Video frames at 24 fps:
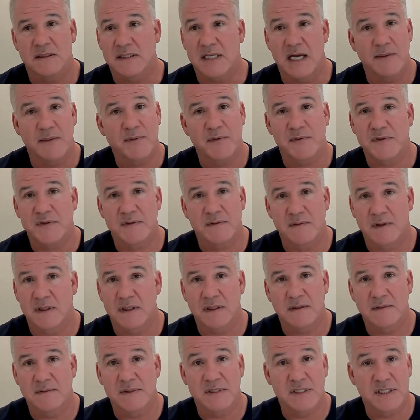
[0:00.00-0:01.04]
type
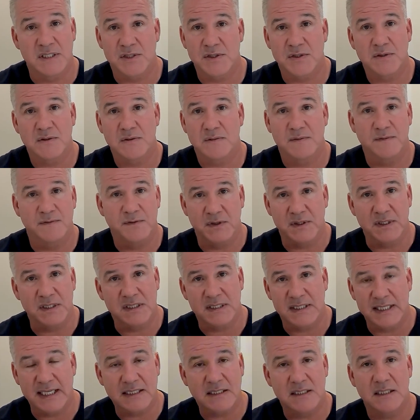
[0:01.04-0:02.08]
of scissor for
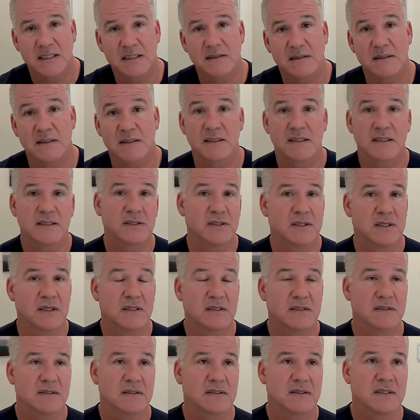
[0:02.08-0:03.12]
dissecting,
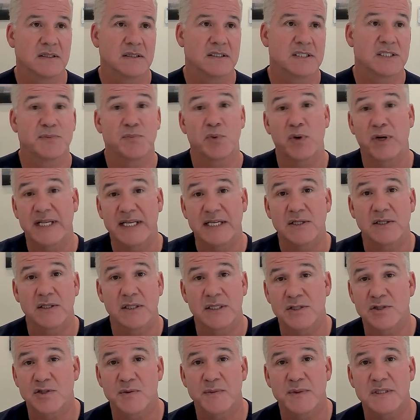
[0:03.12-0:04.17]
the spreading
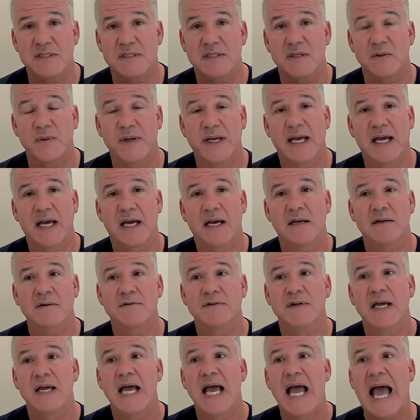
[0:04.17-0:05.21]
instruments that we have,
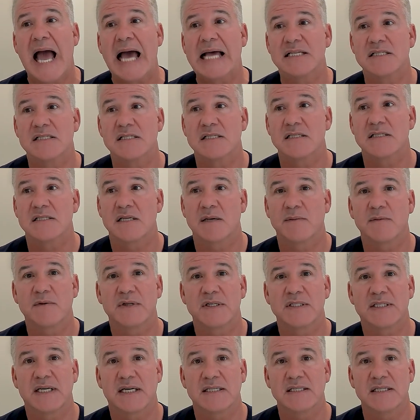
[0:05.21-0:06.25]
and some of the
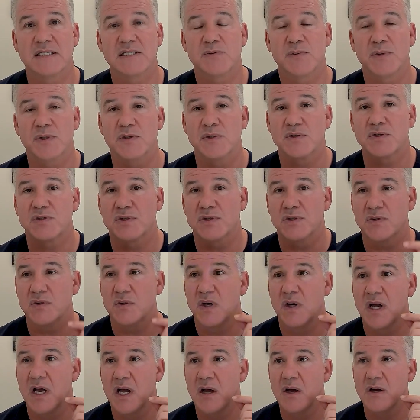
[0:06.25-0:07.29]
techniques we use to
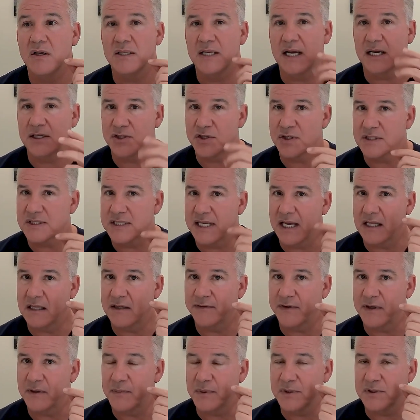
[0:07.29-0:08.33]
not just
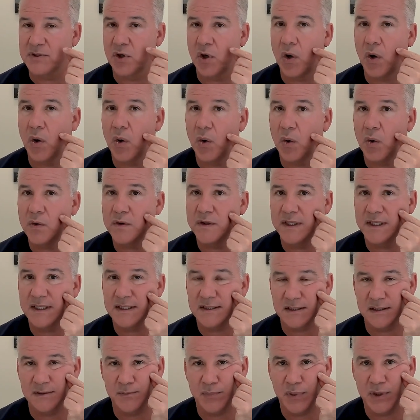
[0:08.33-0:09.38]
elevate but to hold
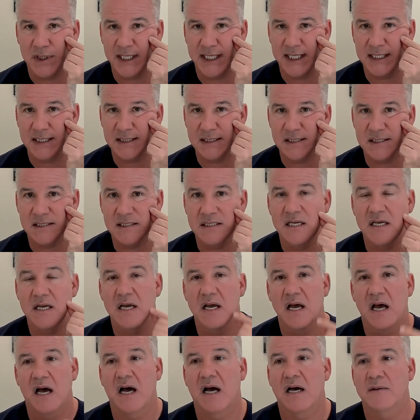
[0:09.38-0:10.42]
things in place.
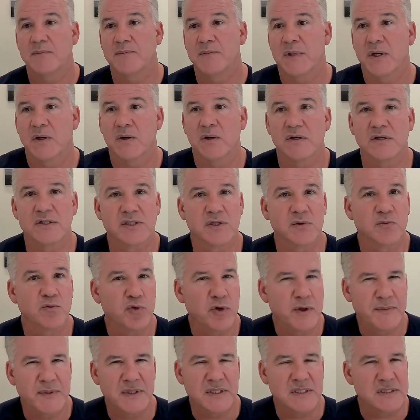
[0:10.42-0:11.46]
There are some
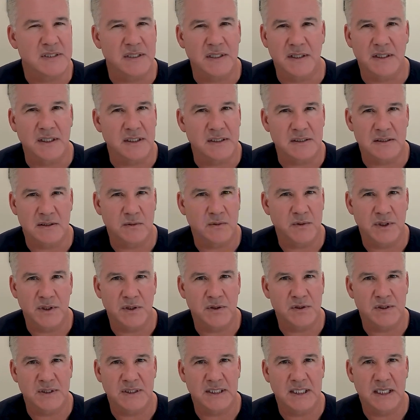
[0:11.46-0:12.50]
ribbons and things that we're
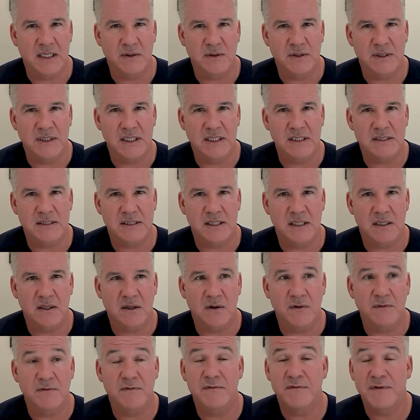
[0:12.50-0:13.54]
using nowadays that
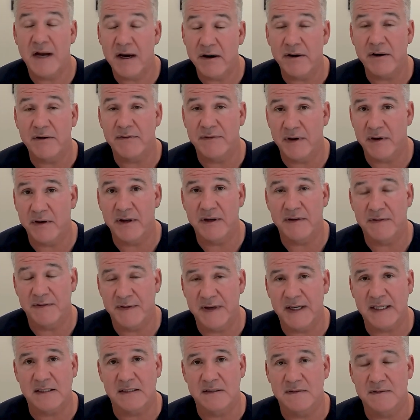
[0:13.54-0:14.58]
are very, very
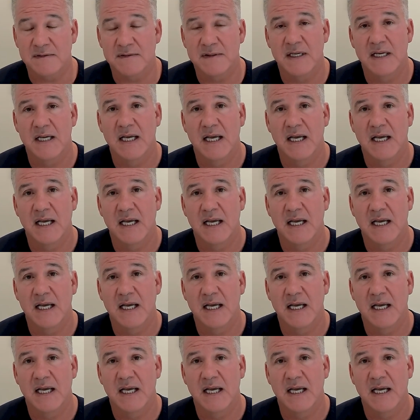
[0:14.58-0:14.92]
effective.